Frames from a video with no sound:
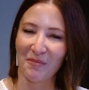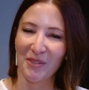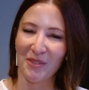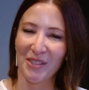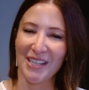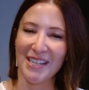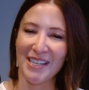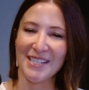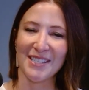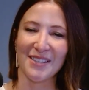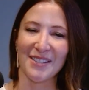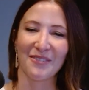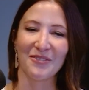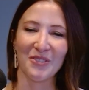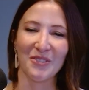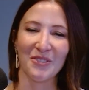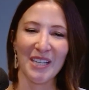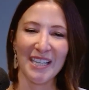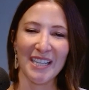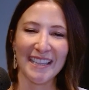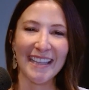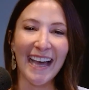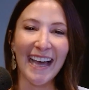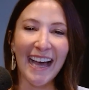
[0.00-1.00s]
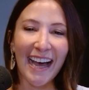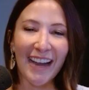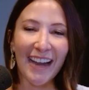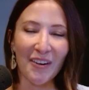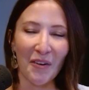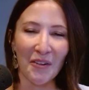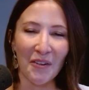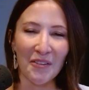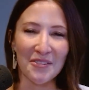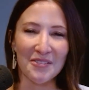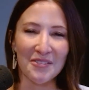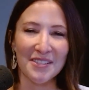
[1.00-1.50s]
Please avoid that.
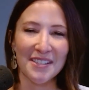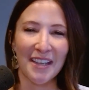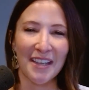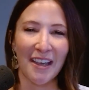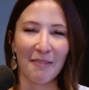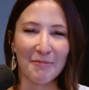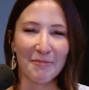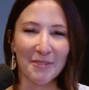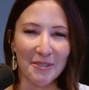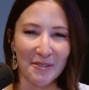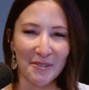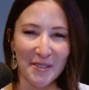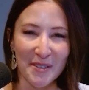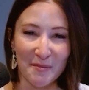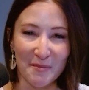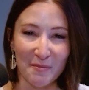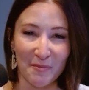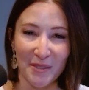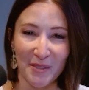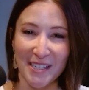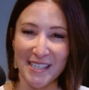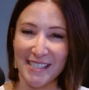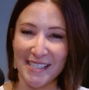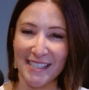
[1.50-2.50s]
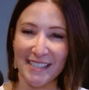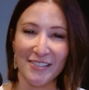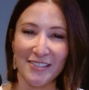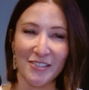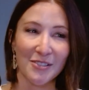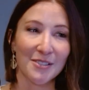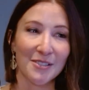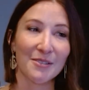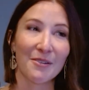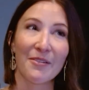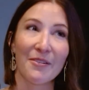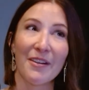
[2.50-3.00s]
All those chemicals. Plus, I
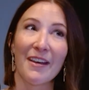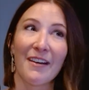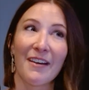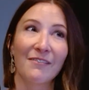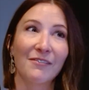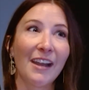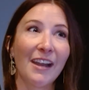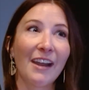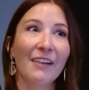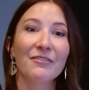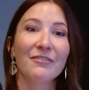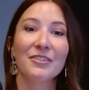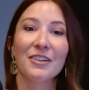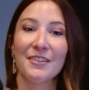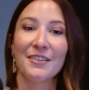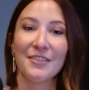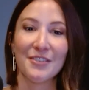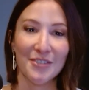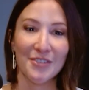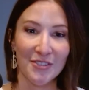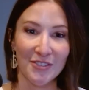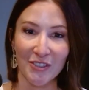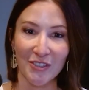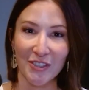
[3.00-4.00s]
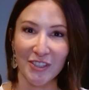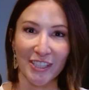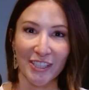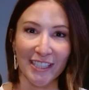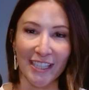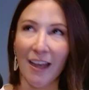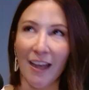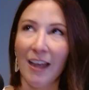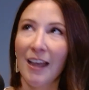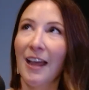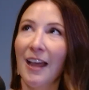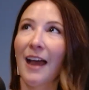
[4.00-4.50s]
just don't know. I've never understood,
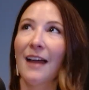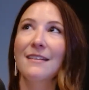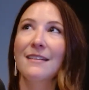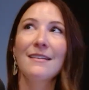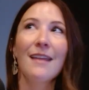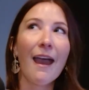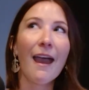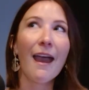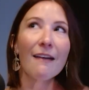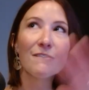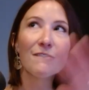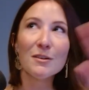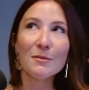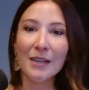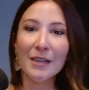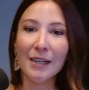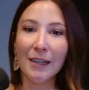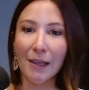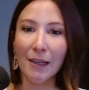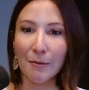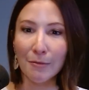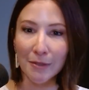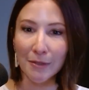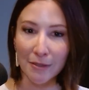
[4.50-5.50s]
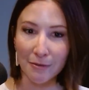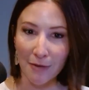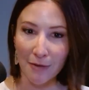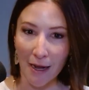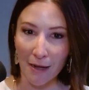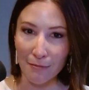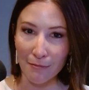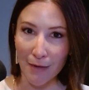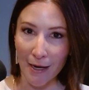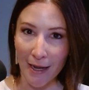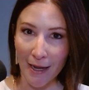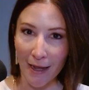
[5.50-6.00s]
never been able to
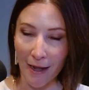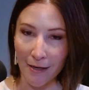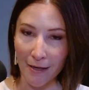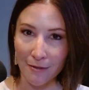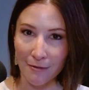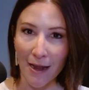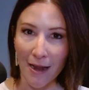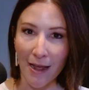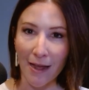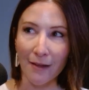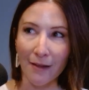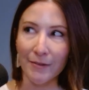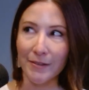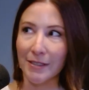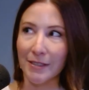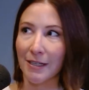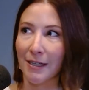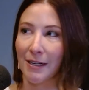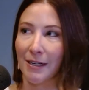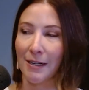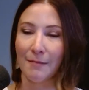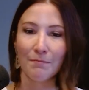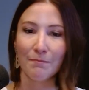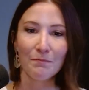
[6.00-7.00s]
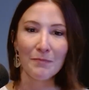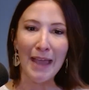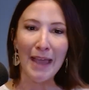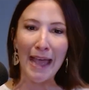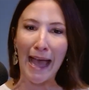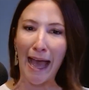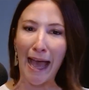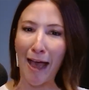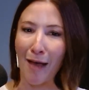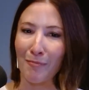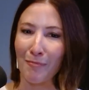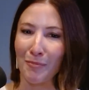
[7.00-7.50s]
wrap my head around
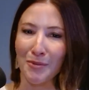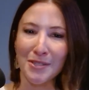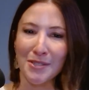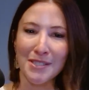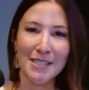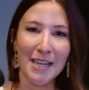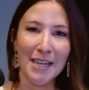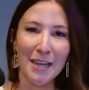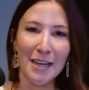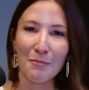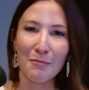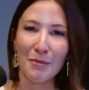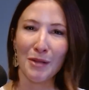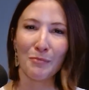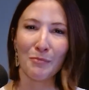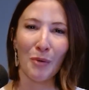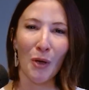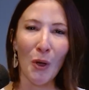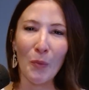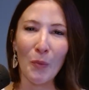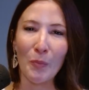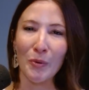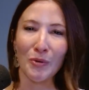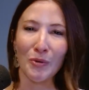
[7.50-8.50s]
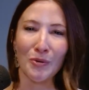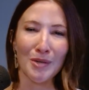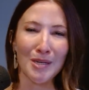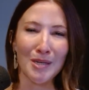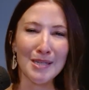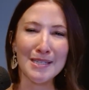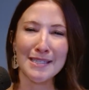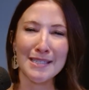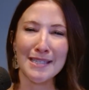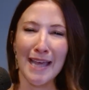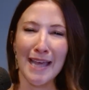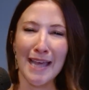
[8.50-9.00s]
apple cinnamon potpourri
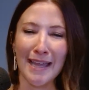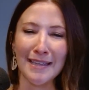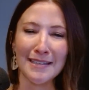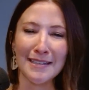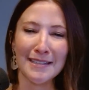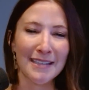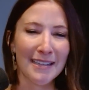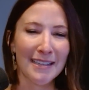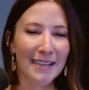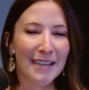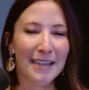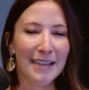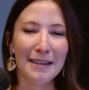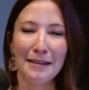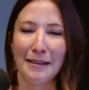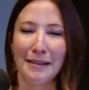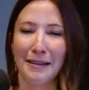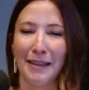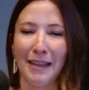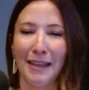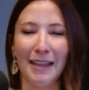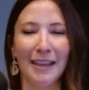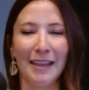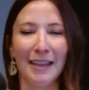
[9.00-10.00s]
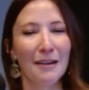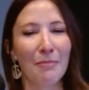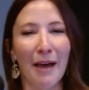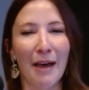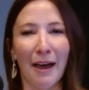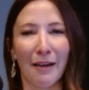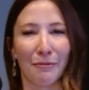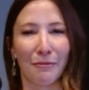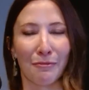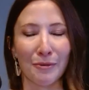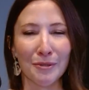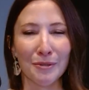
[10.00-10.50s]
scent in a
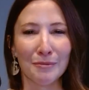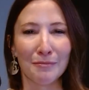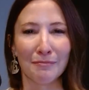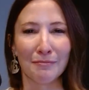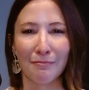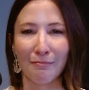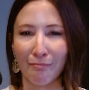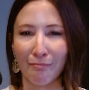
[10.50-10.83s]
bathroom.